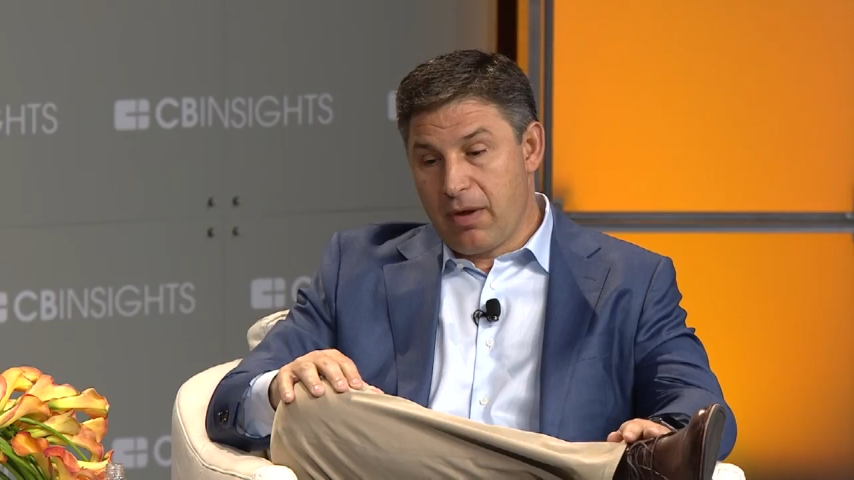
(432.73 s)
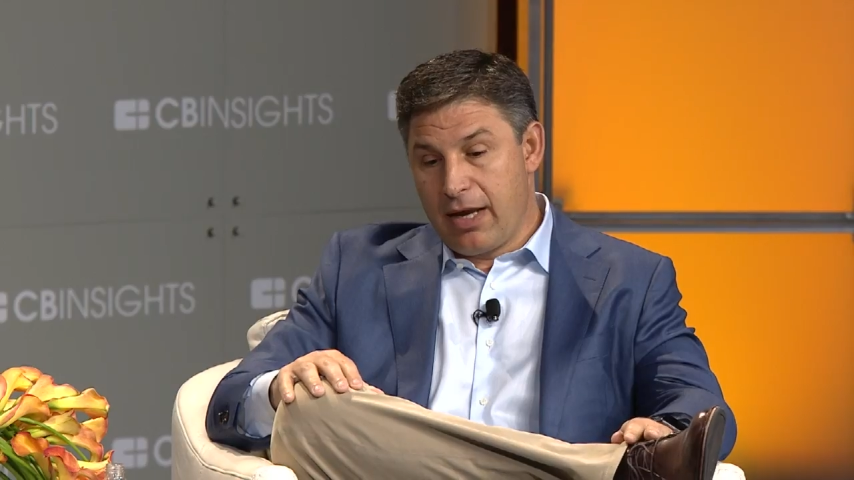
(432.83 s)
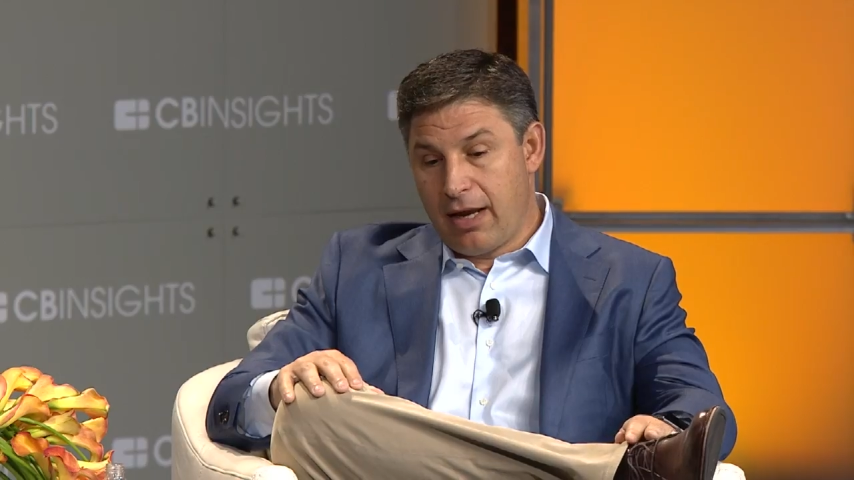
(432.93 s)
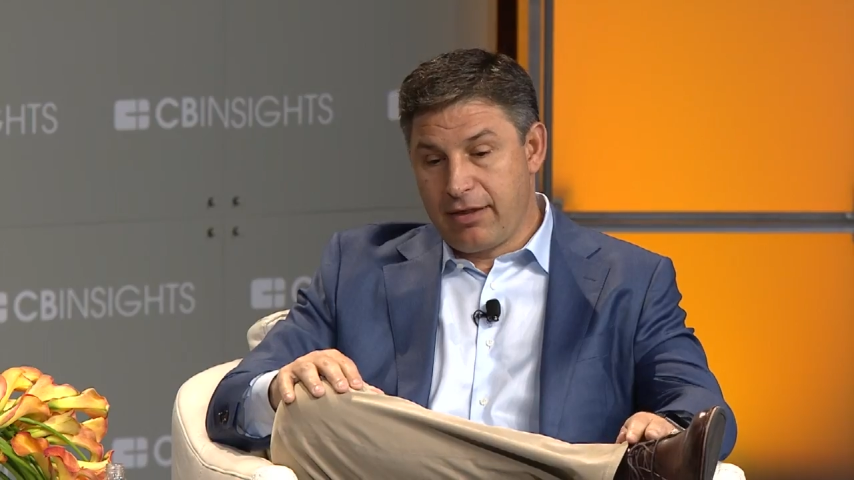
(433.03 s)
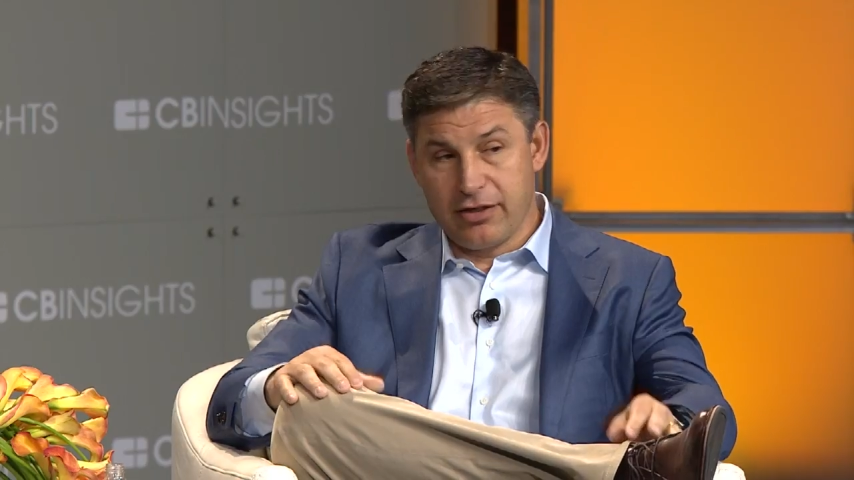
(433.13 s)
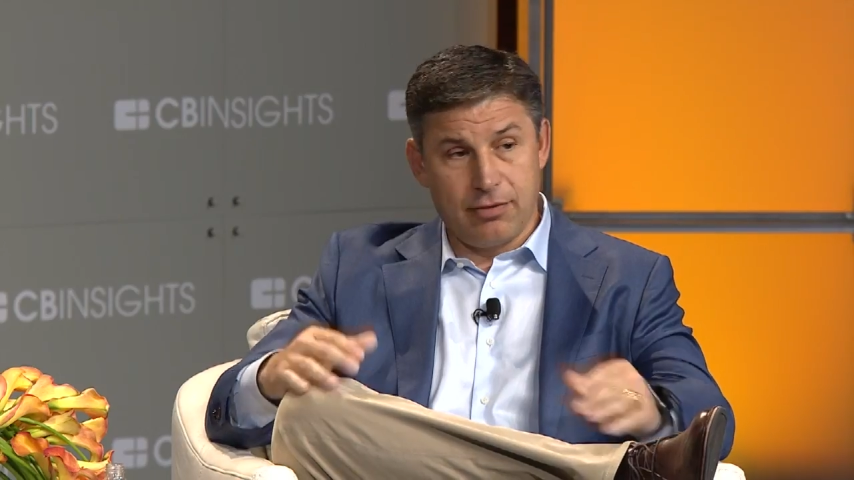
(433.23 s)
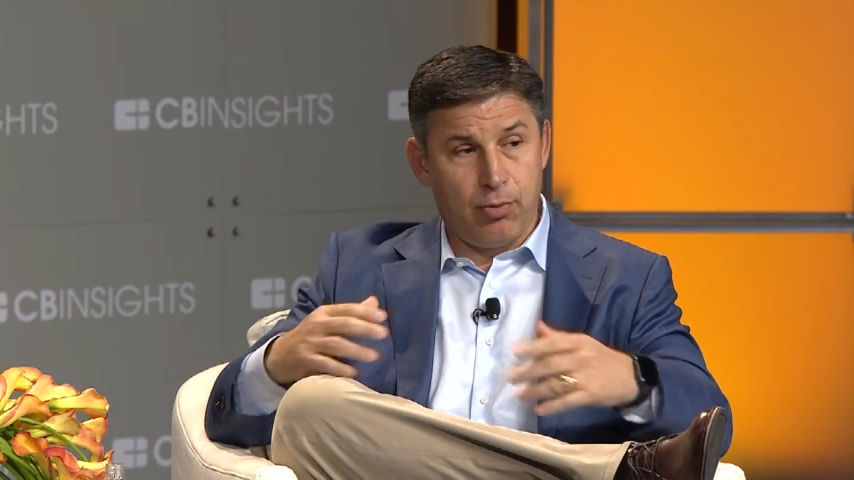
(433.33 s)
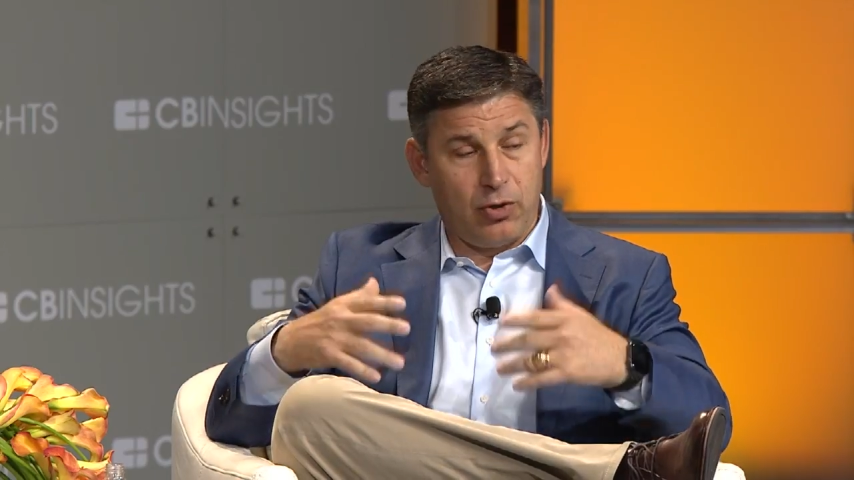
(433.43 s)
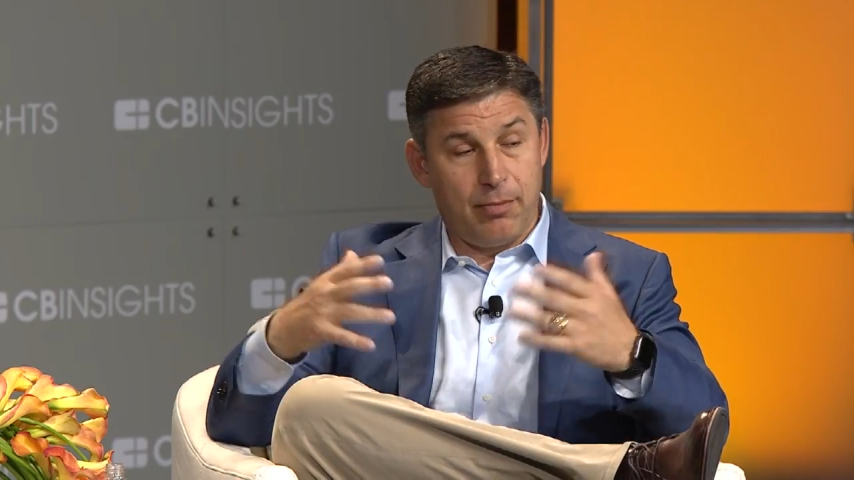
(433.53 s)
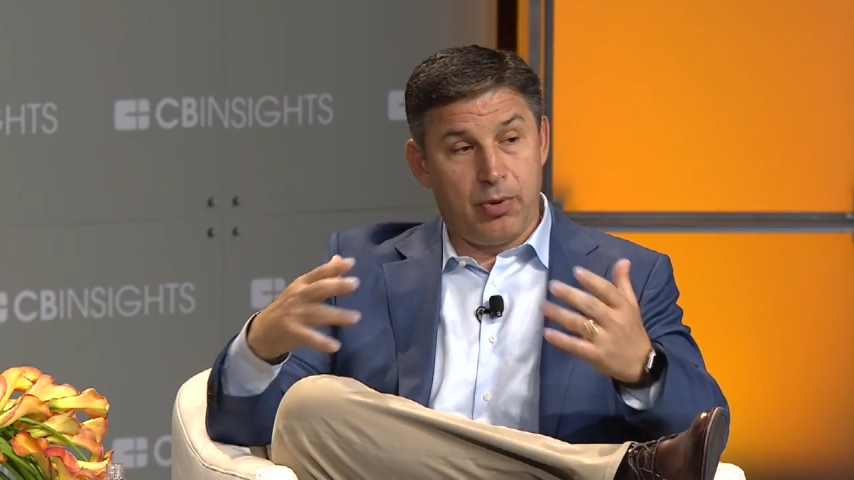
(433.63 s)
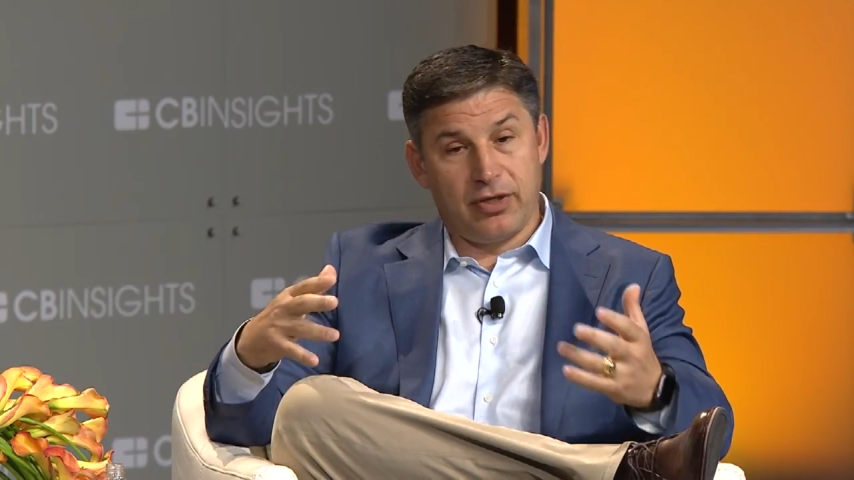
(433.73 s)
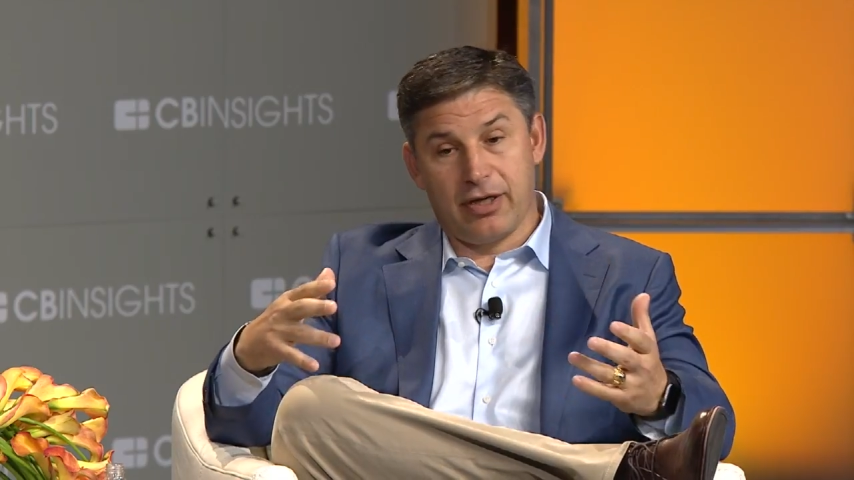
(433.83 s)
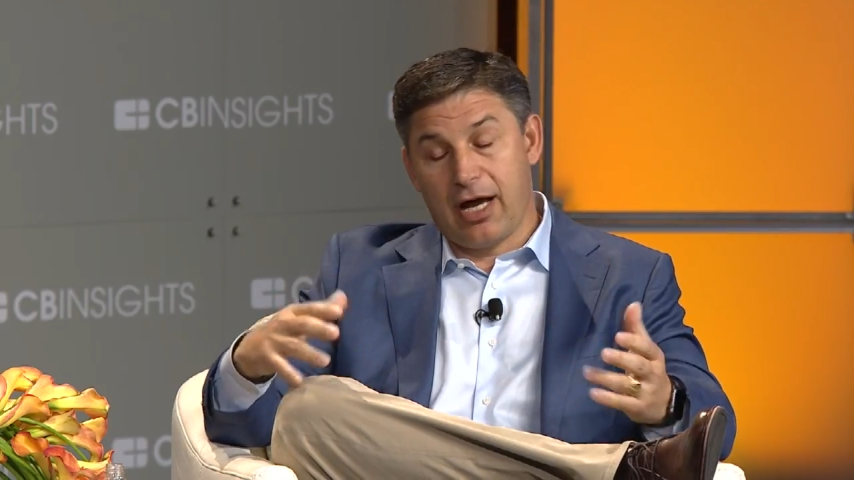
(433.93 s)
and I think it's important to put in the